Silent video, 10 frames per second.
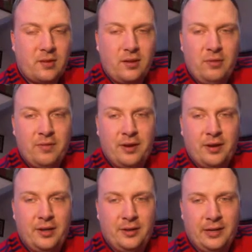with
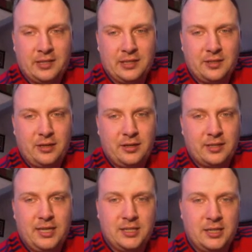Jonas at the start of the
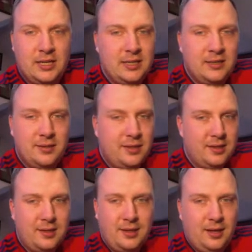season. And
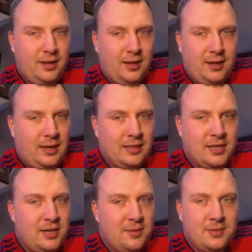as
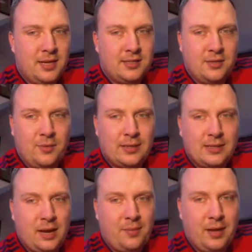Liam says, the West
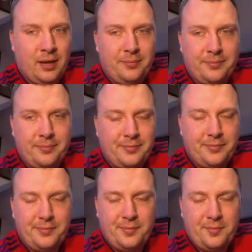Ham game,
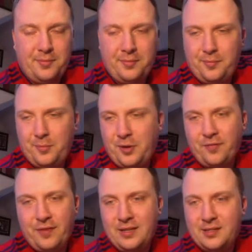
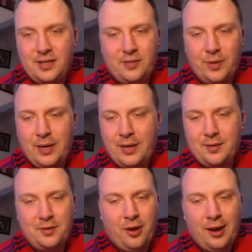convincing win,
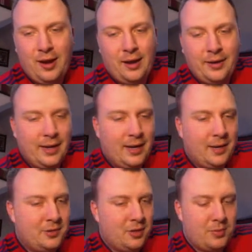got out of there,
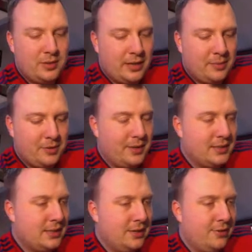top of the
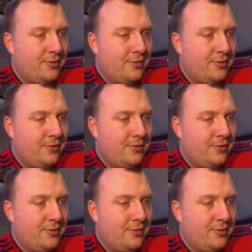WSL.